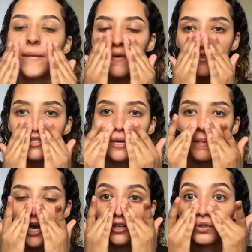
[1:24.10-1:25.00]
every time
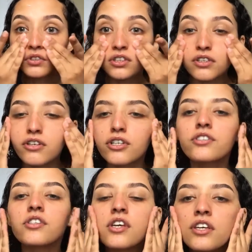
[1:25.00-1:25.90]
I know the
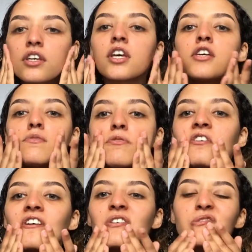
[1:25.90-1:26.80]
liquors kick it in
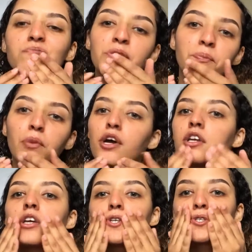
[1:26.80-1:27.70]
because my
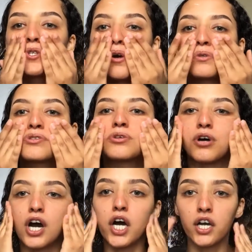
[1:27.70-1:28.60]
body gets so
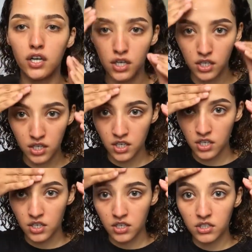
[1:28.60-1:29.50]
hot.
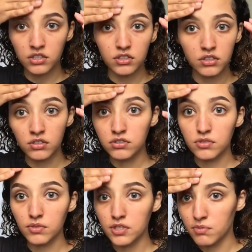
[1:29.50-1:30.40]
You know,
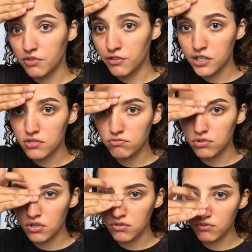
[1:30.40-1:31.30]
sometimes my face will
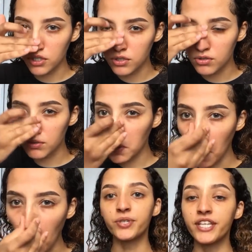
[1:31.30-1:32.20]
turn red too.
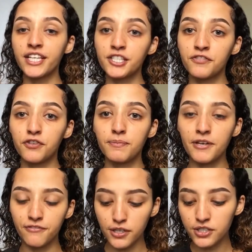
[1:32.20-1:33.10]
So next for
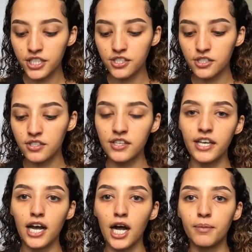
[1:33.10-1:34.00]
my foundation
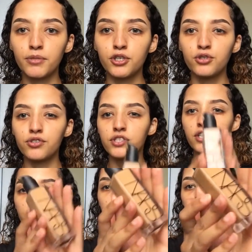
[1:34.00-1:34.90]
today, I'll be
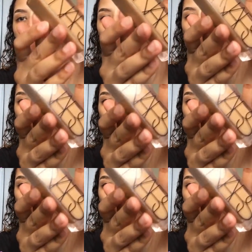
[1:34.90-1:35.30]
using the